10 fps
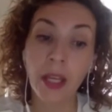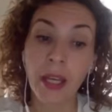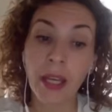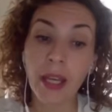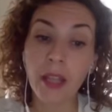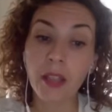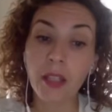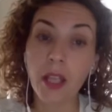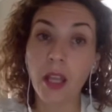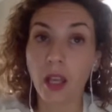
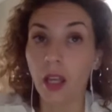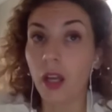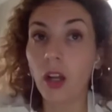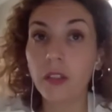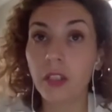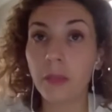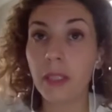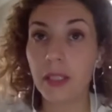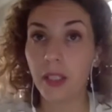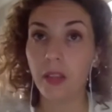And
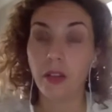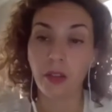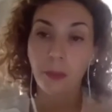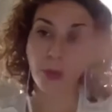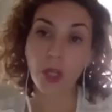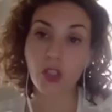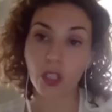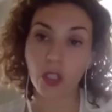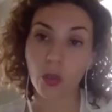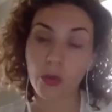ultimately, the
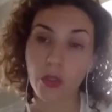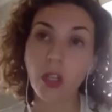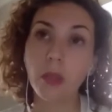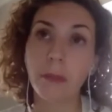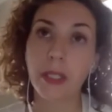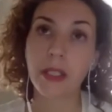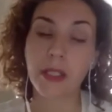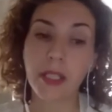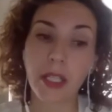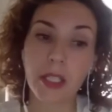project goes on
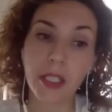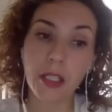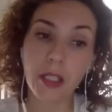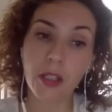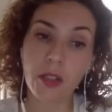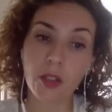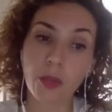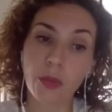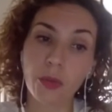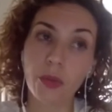because the idea is
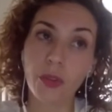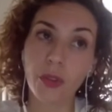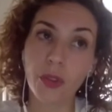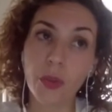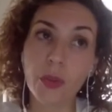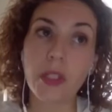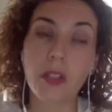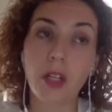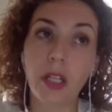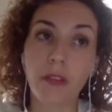to use
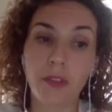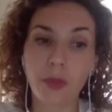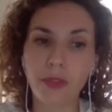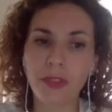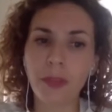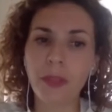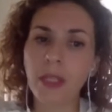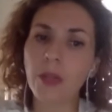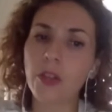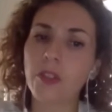this archive to reframe the
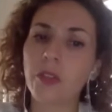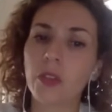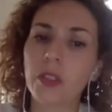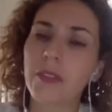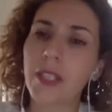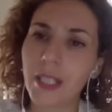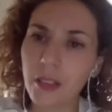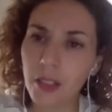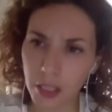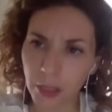narrative of Yugoslav
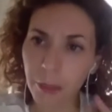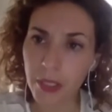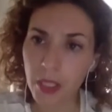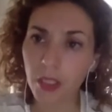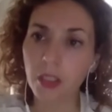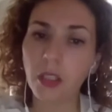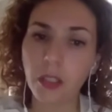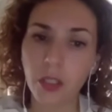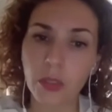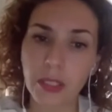identity, and
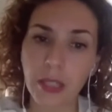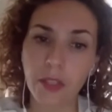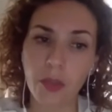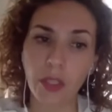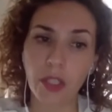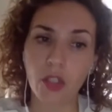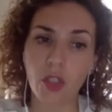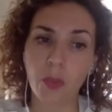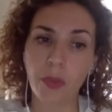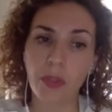particularly Yugoslavia's
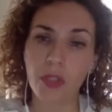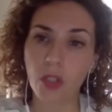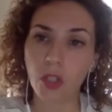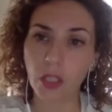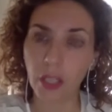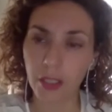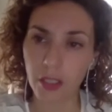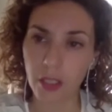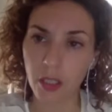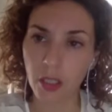relationship with its non-aligned